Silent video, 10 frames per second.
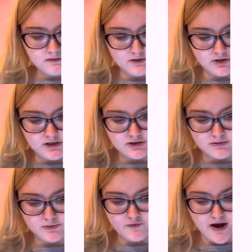you need
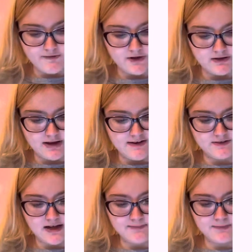to move on with your life.
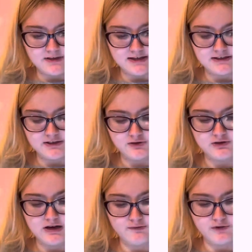Stop obsessing
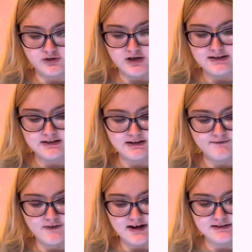yourself with Jesse and
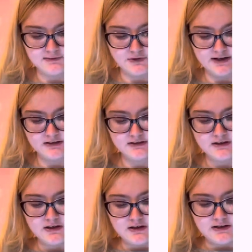find someone else.
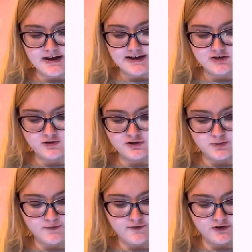Like I told
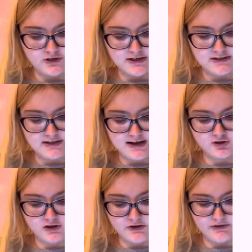you before, Jesse and
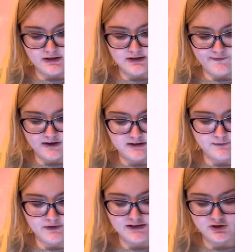Ashley are in love and in a
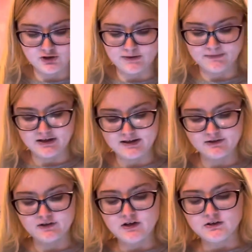relationship
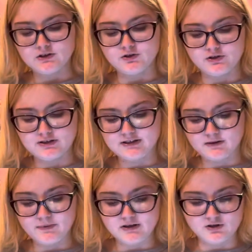together. You can
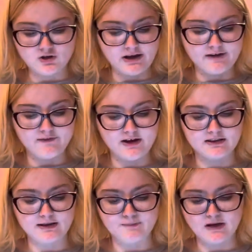still be a Joggy fan
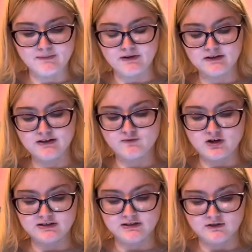like me, but leave
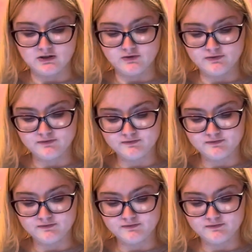Jesse alone.